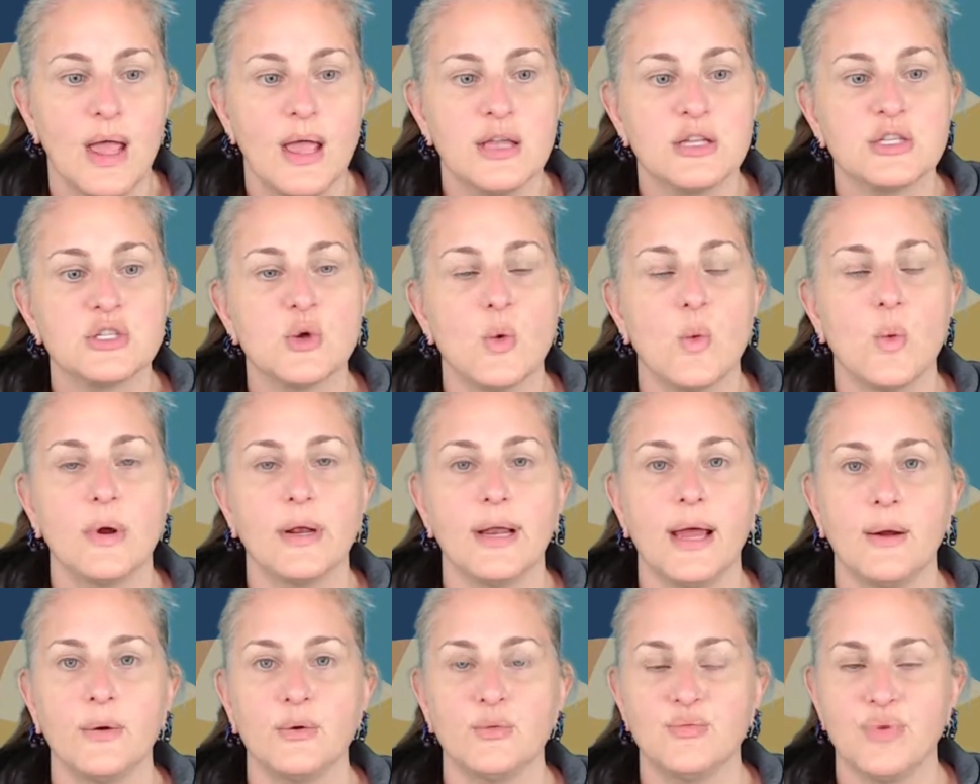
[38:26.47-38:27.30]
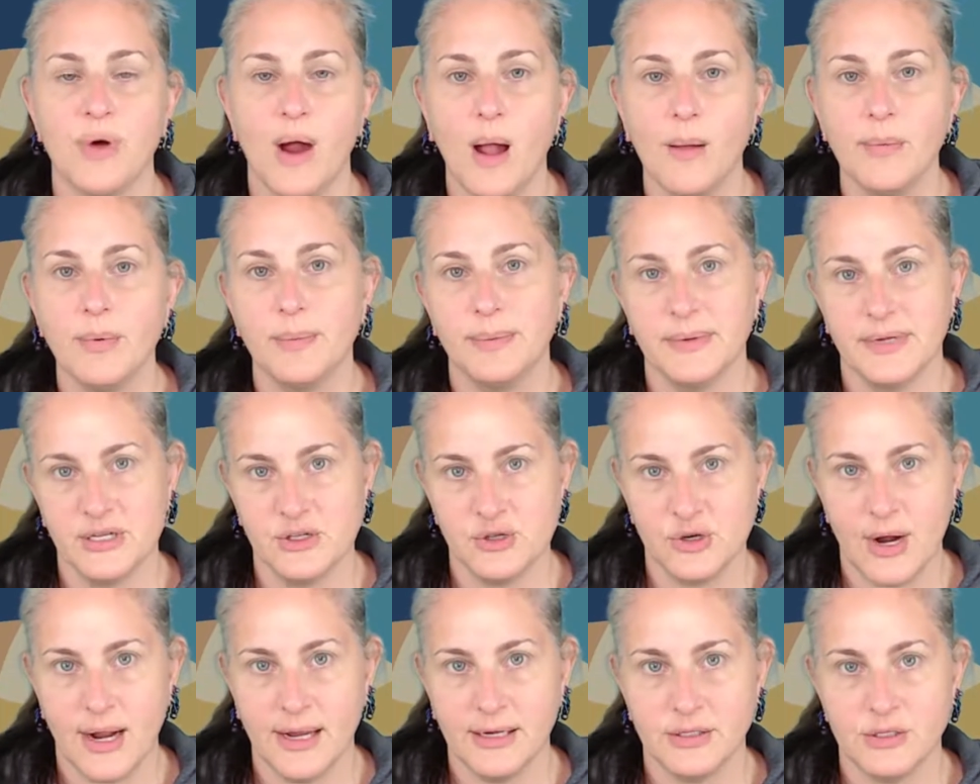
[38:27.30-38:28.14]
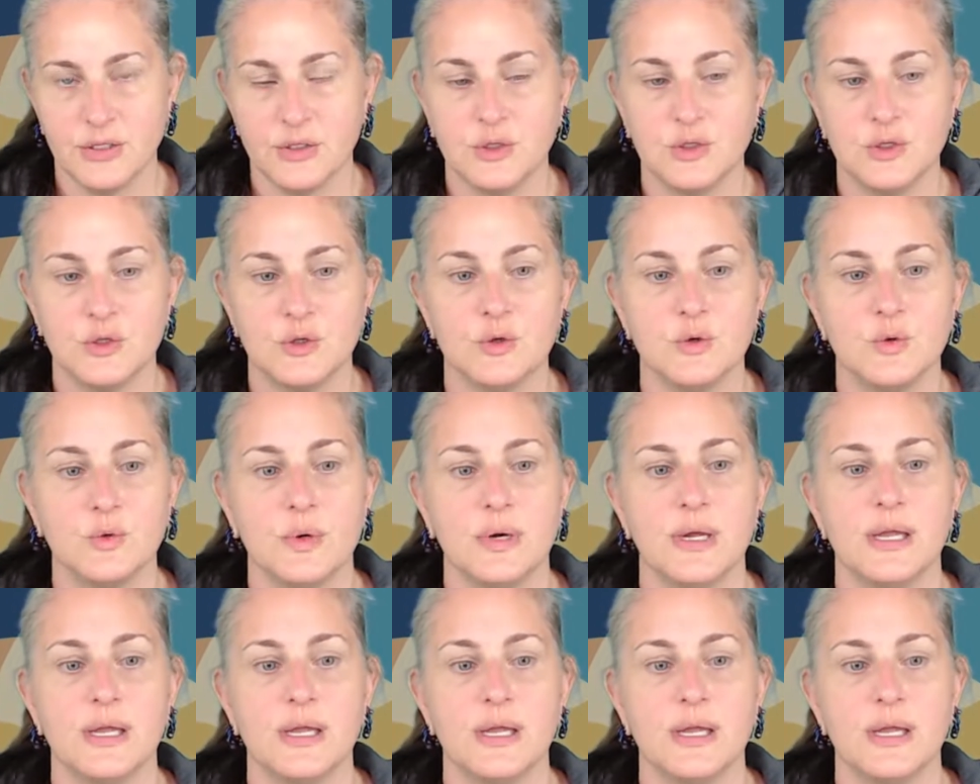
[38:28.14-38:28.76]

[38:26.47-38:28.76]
So what I would probably try to do